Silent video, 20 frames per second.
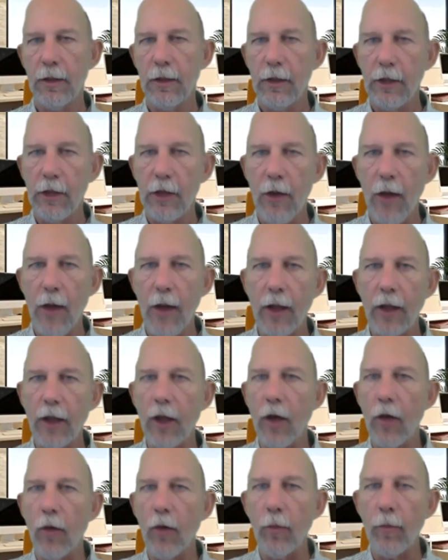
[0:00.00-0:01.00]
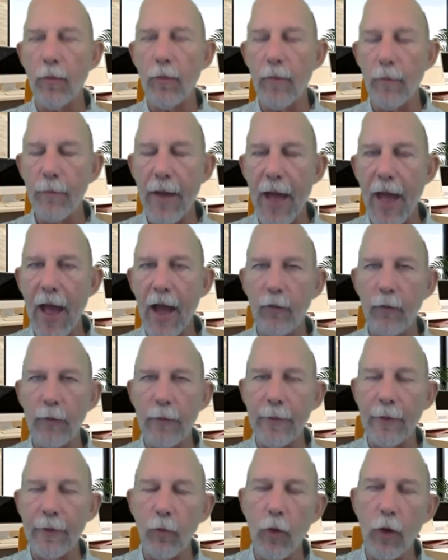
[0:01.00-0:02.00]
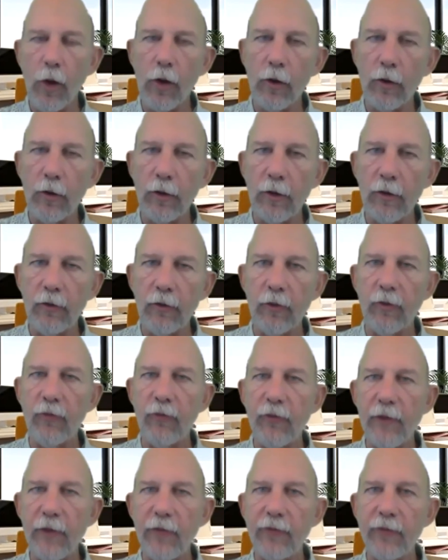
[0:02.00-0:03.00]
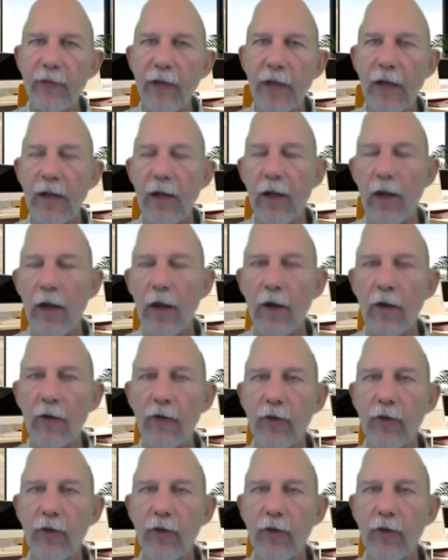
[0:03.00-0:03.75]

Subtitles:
You know, I could go back, we've been working on this for 15 years,